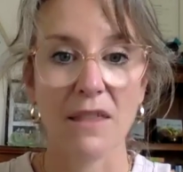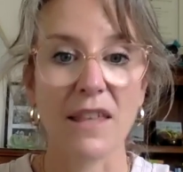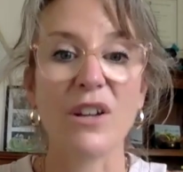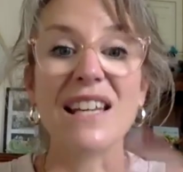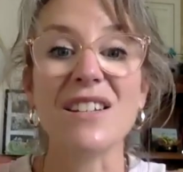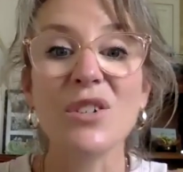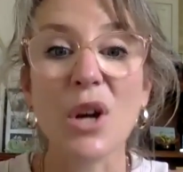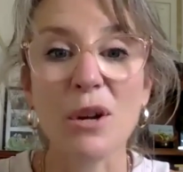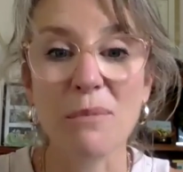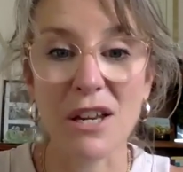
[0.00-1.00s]
There is
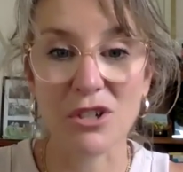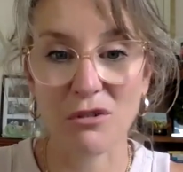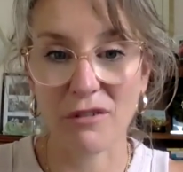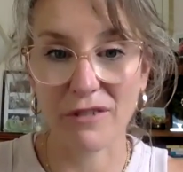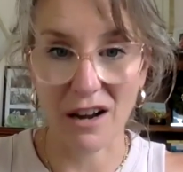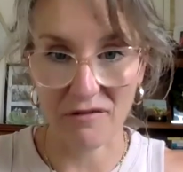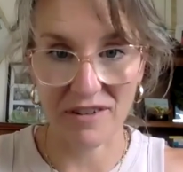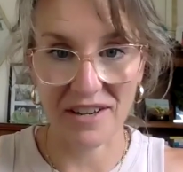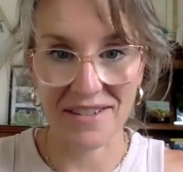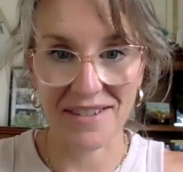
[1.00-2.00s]
no measure of
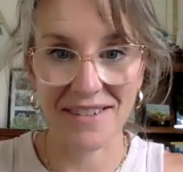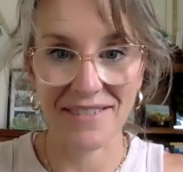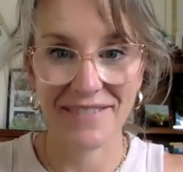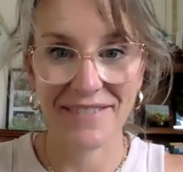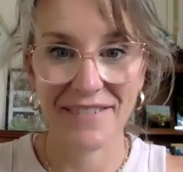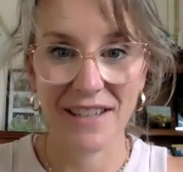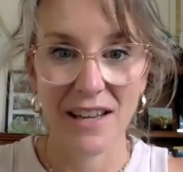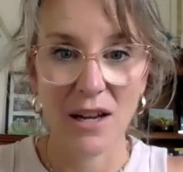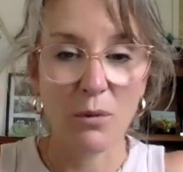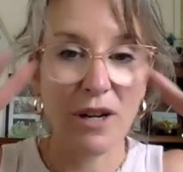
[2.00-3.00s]
enoughness.
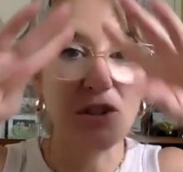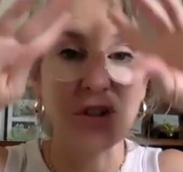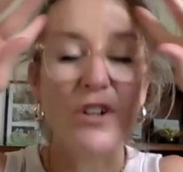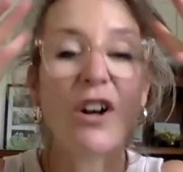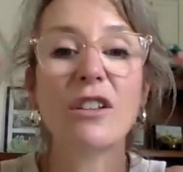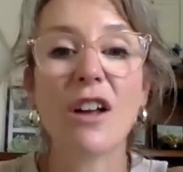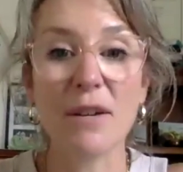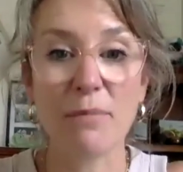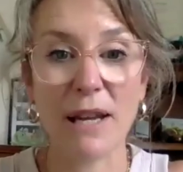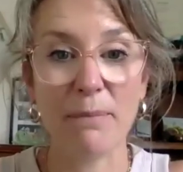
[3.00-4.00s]
We do not
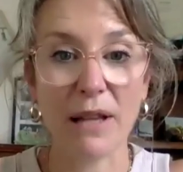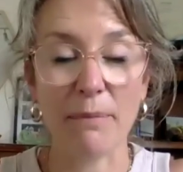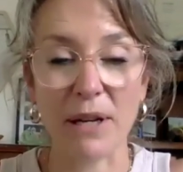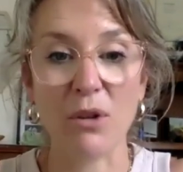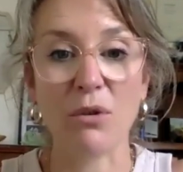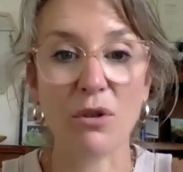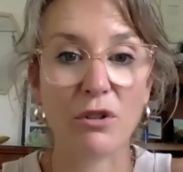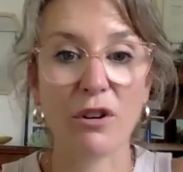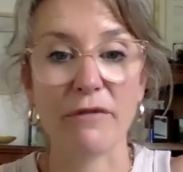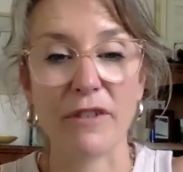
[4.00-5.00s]
line people up in
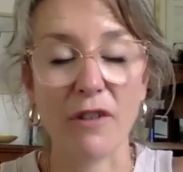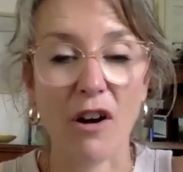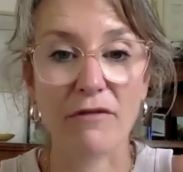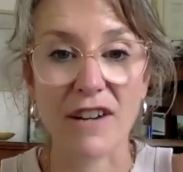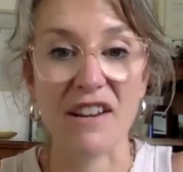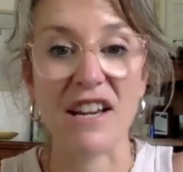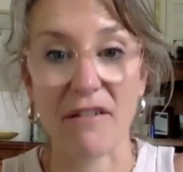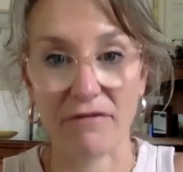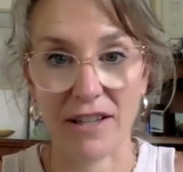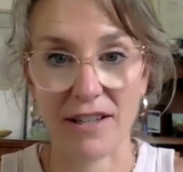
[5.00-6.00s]
order of
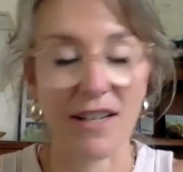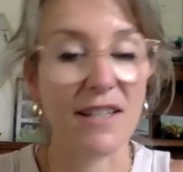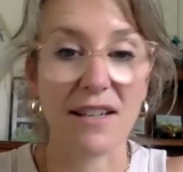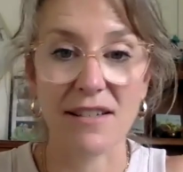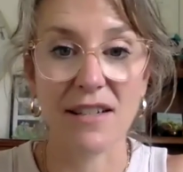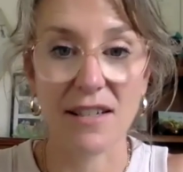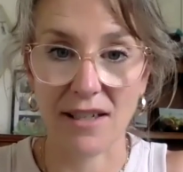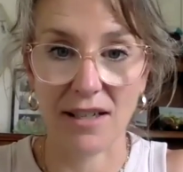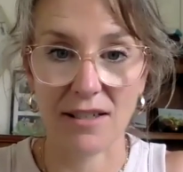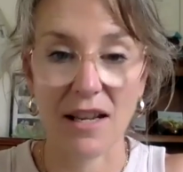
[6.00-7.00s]
enoughness. It doesn't
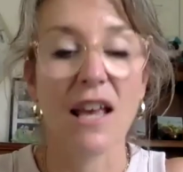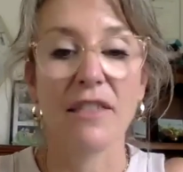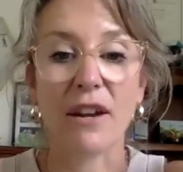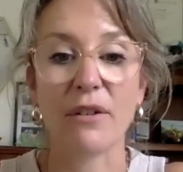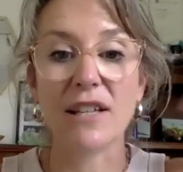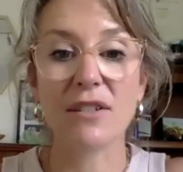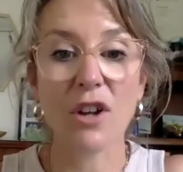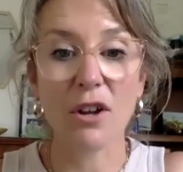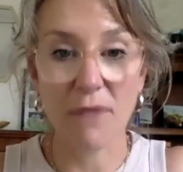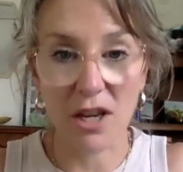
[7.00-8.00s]
exist. There is
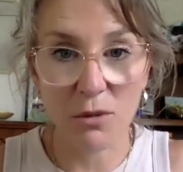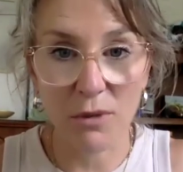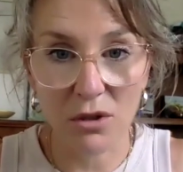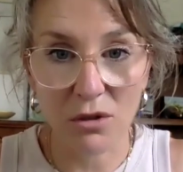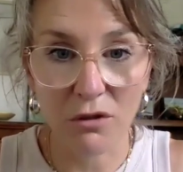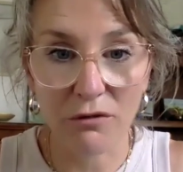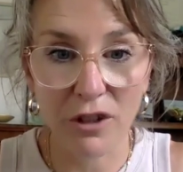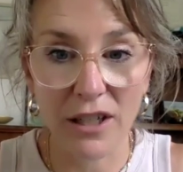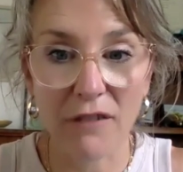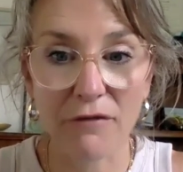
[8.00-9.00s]
no measurement tool
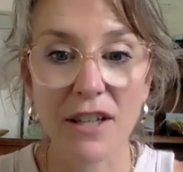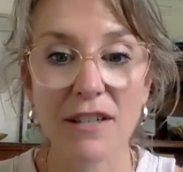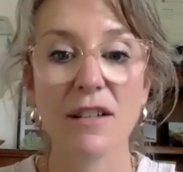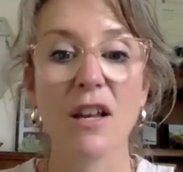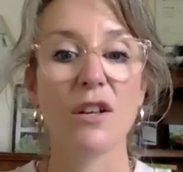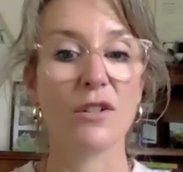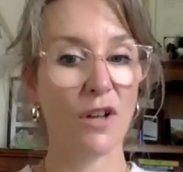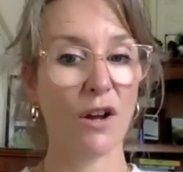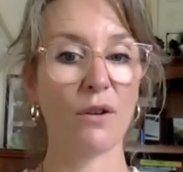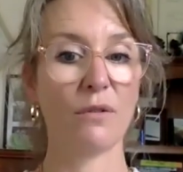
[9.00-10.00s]
for enoughness.
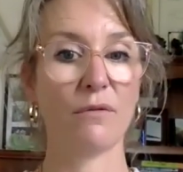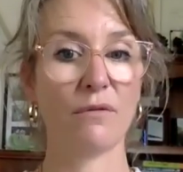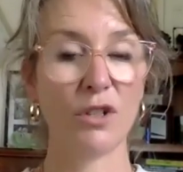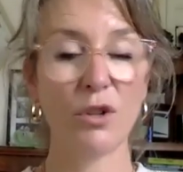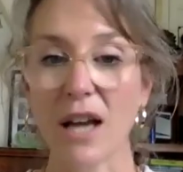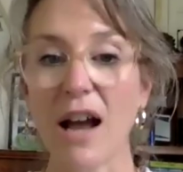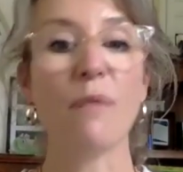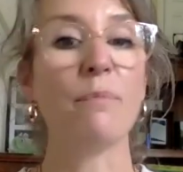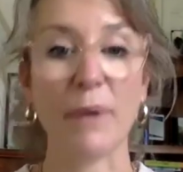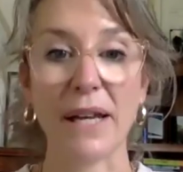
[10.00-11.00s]
So you
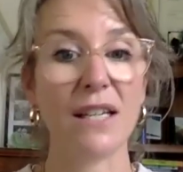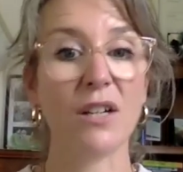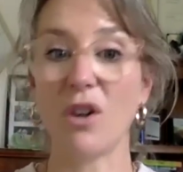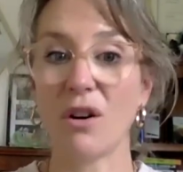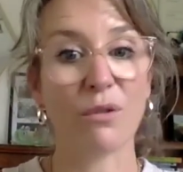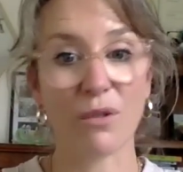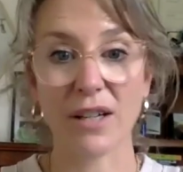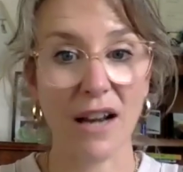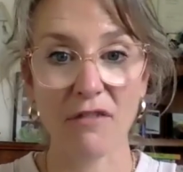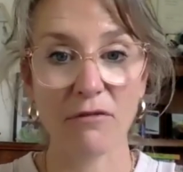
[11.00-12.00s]
can't be not good
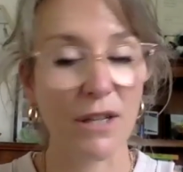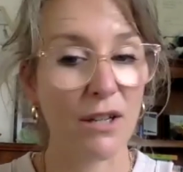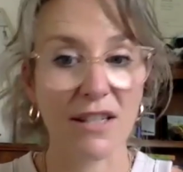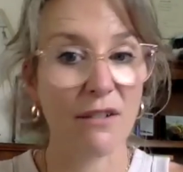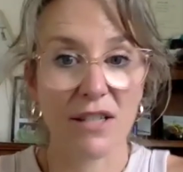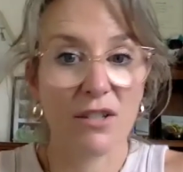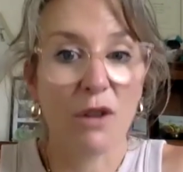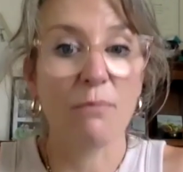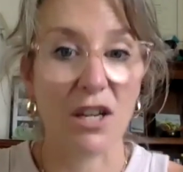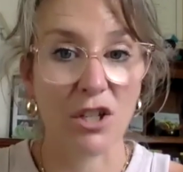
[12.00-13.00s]
enough, because there is no
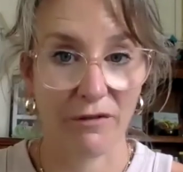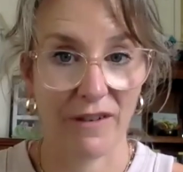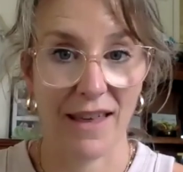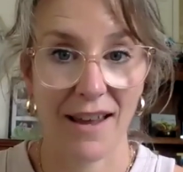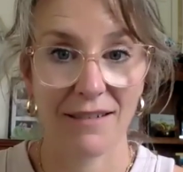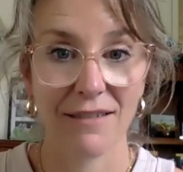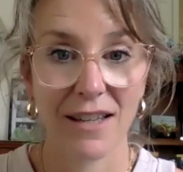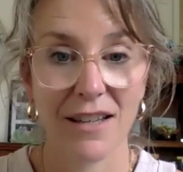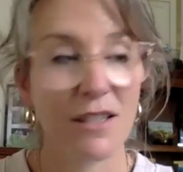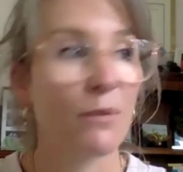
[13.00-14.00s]
measure for that.
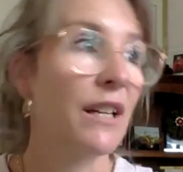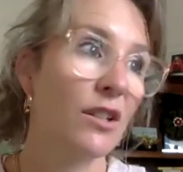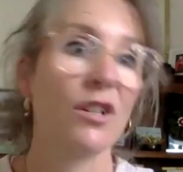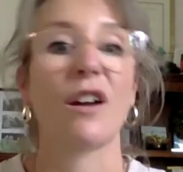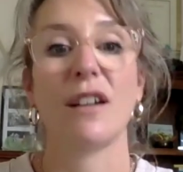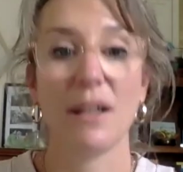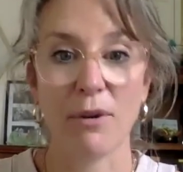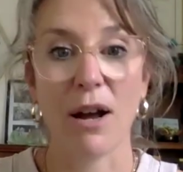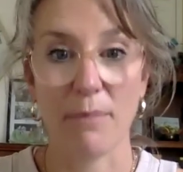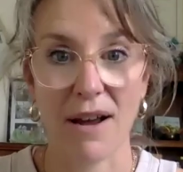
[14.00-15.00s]
So we can totally
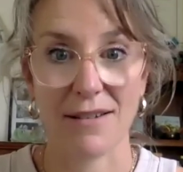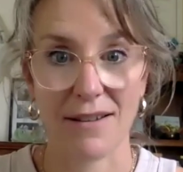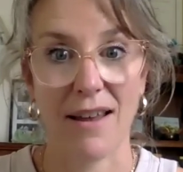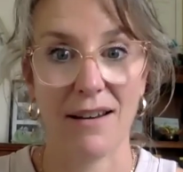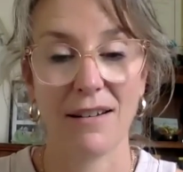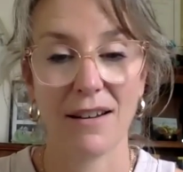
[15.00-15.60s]
bypass that.